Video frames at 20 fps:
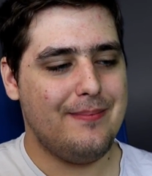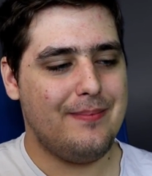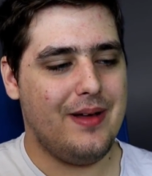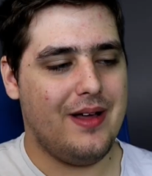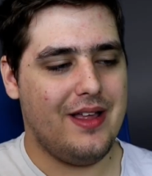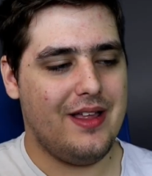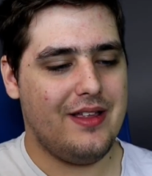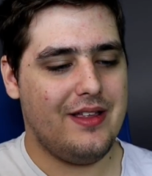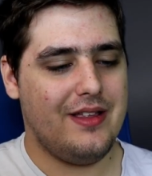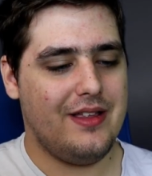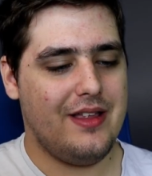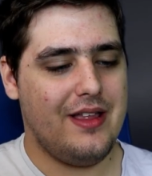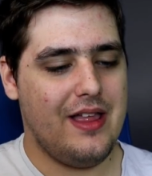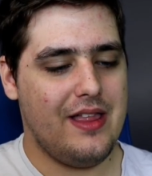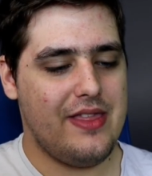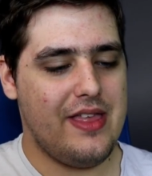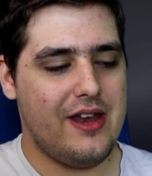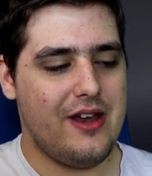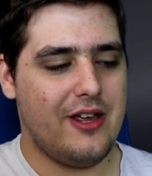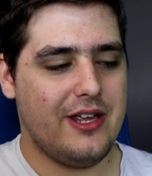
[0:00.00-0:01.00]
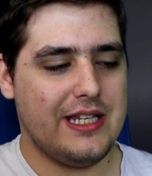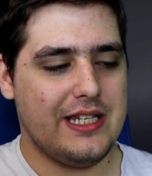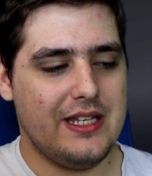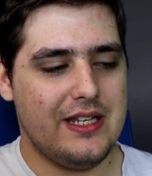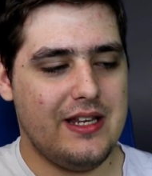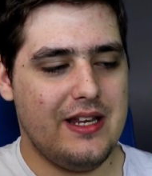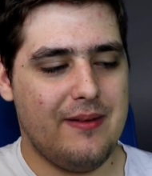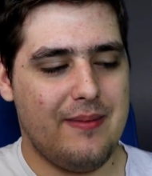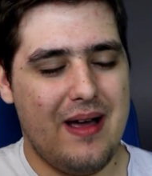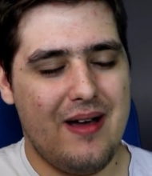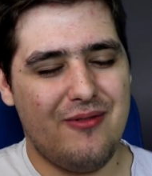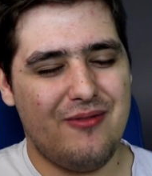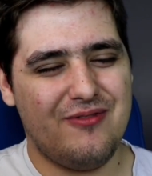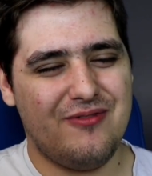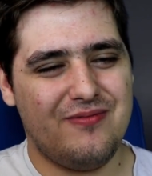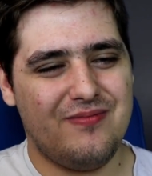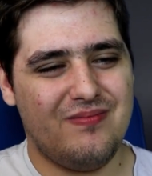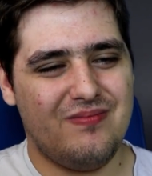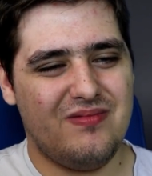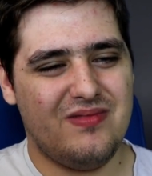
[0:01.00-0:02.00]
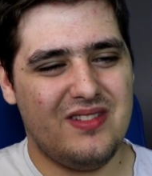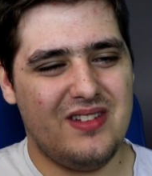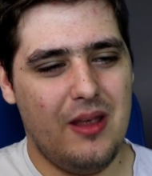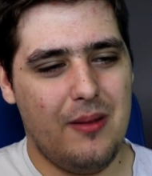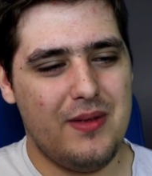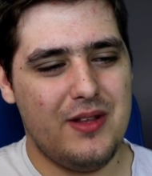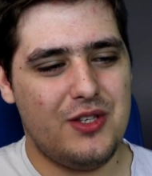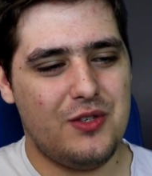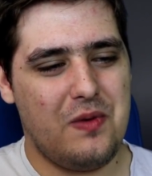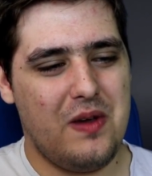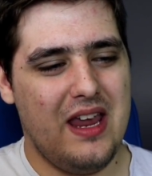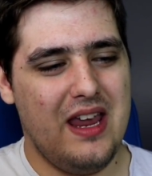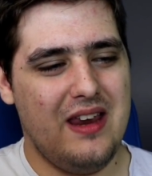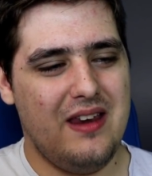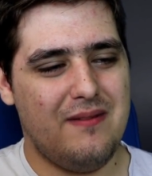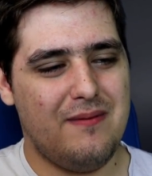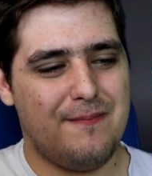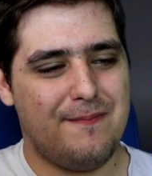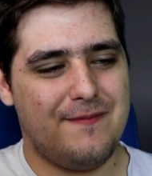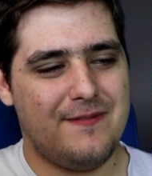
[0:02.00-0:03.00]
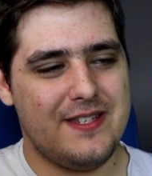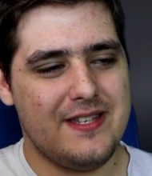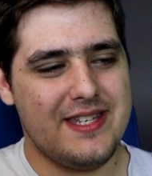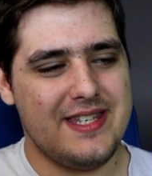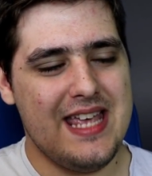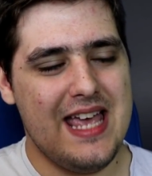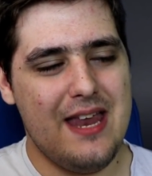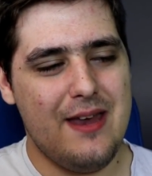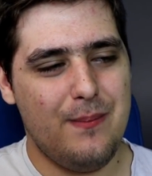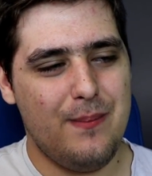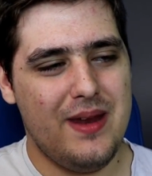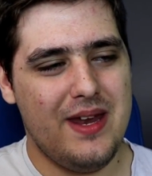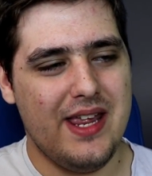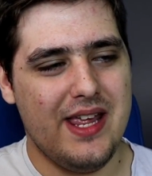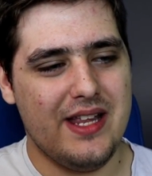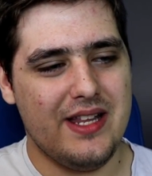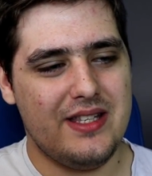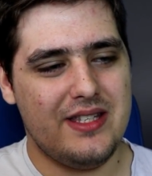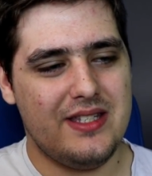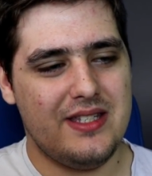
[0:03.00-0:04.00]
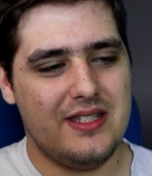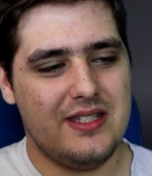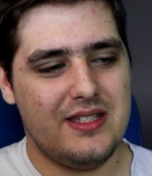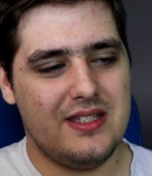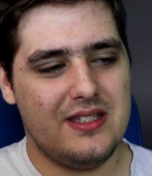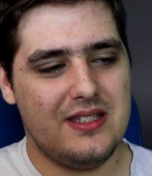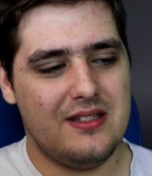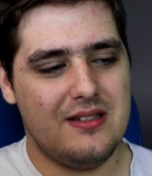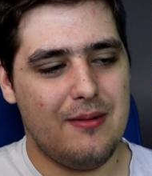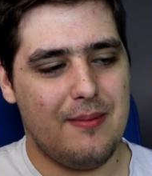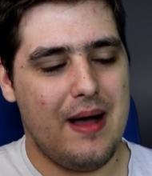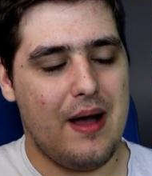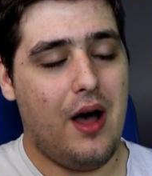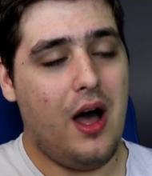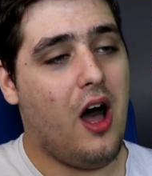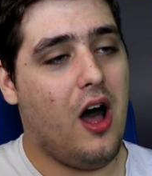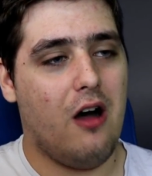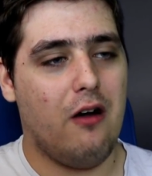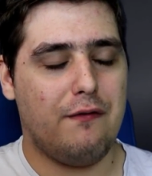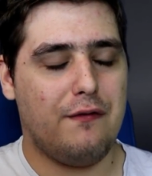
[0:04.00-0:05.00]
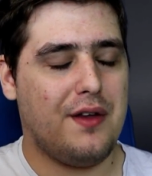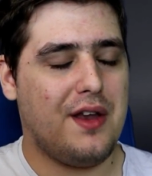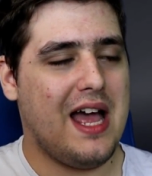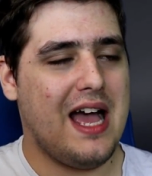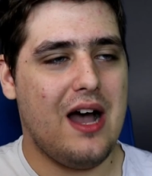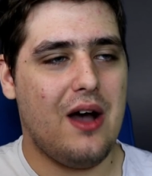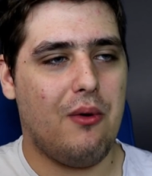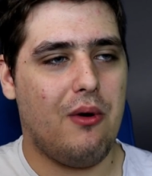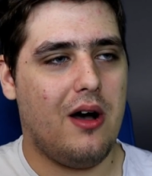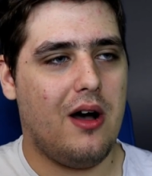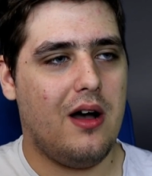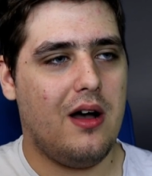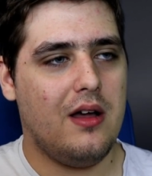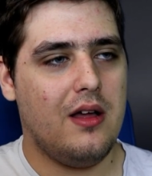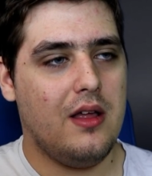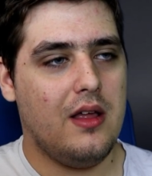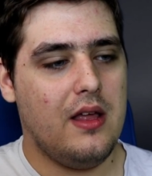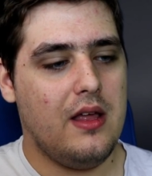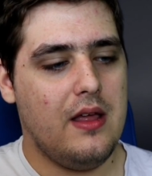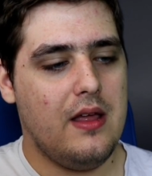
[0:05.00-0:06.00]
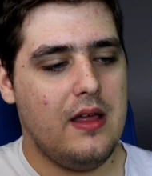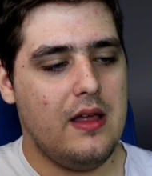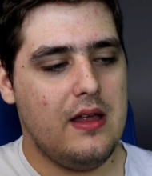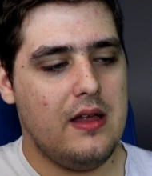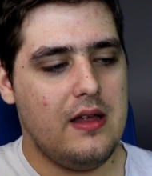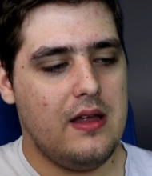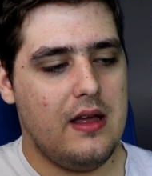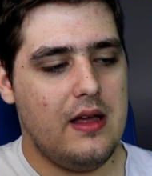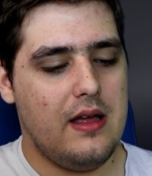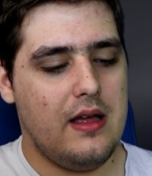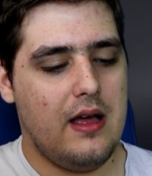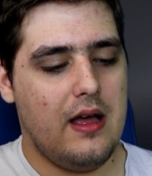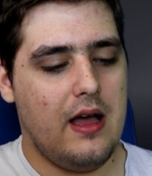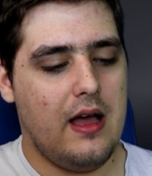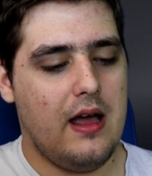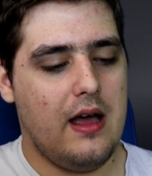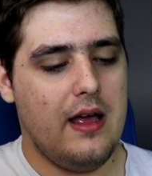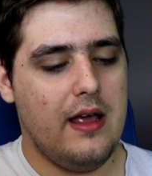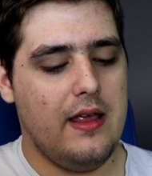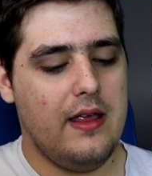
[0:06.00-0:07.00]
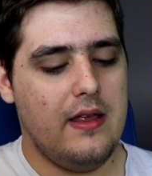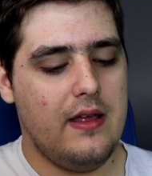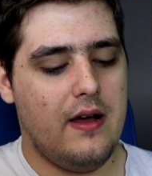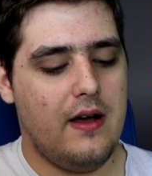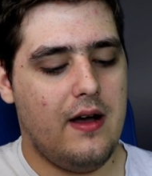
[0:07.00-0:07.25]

But then I, about in between to 10 minutes to about half an hour, I,